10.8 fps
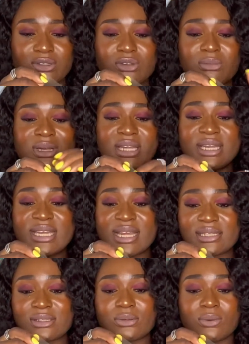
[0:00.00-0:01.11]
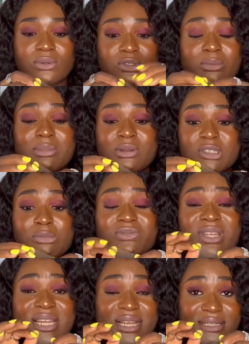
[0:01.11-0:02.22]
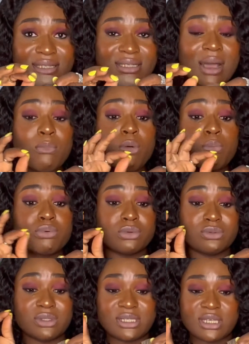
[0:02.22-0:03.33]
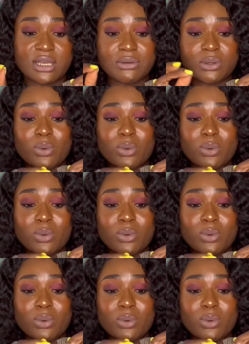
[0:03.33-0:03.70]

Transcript: Some nets, some of the laces are more prone to tearing,